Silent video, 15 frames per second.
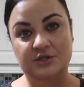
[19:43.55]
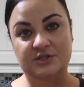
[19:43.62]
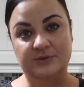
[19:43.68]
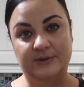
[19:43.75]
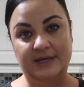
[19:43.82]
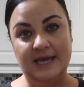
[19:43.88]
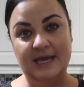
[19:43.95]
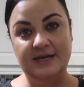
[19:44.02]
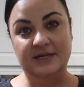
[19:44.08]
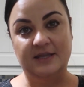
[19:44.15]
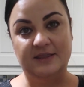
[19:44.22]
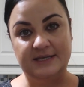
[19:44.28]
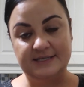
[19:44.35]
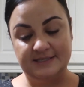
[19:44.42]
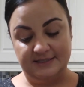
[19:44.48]
So
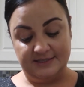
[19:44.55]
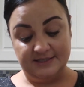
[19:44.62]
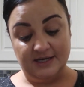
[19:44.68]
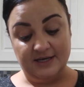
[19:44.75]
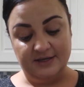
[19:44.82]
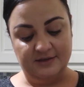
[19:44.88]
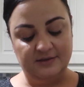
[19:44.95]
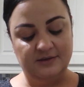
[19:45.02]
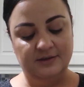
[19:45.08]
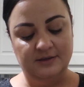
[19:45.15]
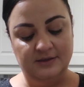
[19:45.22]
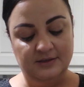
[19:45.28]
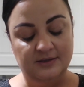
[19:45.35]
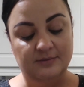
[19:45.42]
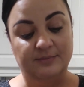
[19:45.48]
again, these are done,
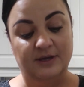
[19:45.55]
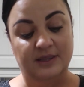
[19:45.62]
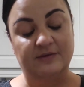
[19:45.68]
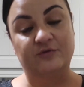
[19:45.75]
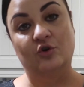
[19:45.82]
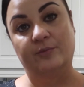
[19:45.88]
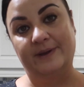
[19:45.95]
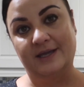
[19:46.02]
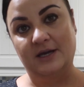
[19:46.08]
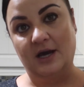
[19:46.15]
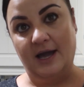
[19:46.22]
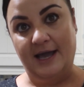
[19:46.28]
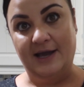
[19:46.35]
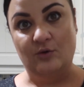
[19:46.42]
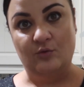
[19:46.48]
but they've not been
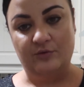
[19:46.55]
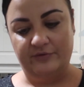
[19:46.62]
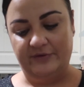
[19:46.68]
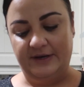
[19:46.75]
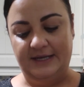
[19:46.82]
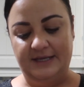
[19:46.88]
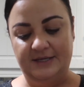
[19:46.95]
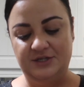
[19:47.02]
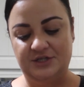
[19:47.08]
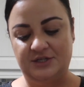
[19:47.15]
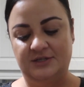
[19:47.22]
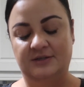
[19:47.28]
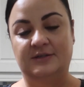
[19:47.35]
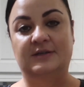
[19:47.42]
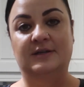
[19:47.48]
cut out or
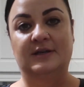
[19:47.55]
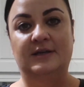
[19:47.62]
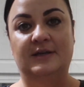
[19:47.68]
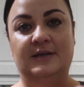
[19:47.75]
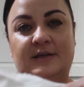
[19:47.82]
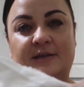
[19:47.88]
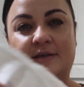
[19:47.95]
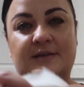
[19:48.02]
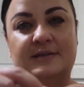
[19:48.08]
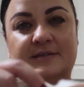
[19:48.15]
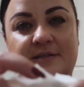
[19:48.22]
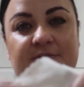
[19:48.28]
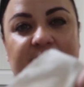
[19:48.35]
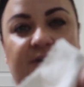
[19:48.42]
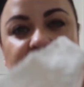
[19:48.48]
finished. So the